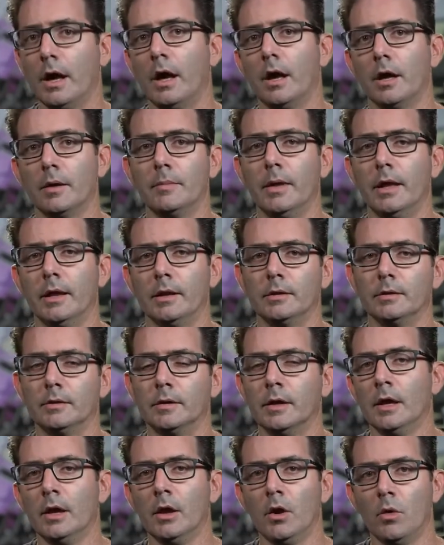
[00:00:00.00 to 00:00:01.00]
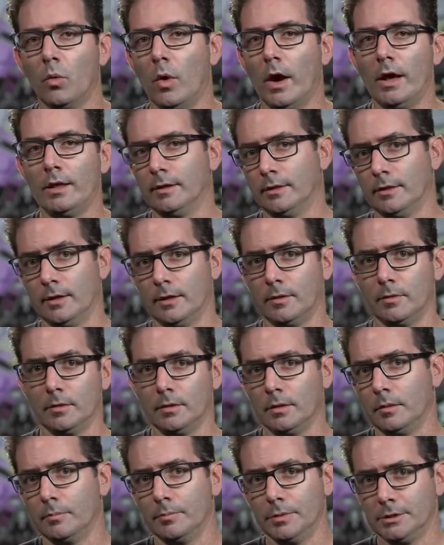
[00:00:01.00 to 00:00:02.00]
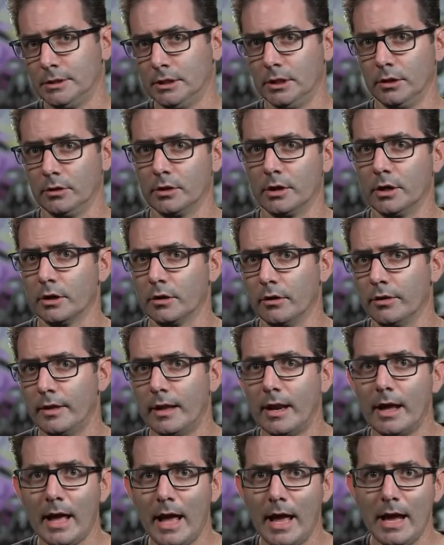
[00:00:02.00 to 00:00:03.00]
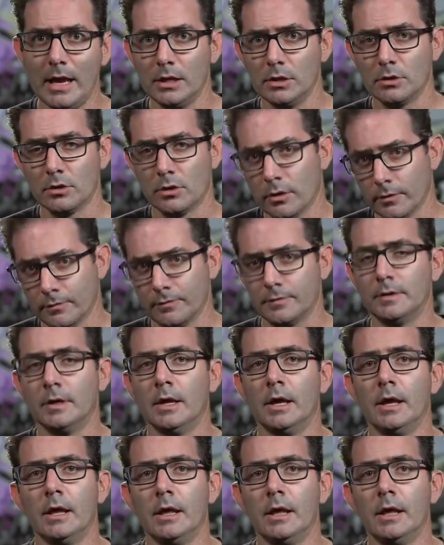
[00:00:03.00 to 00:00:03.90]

and why isn't this particular hero that I hate nerfed?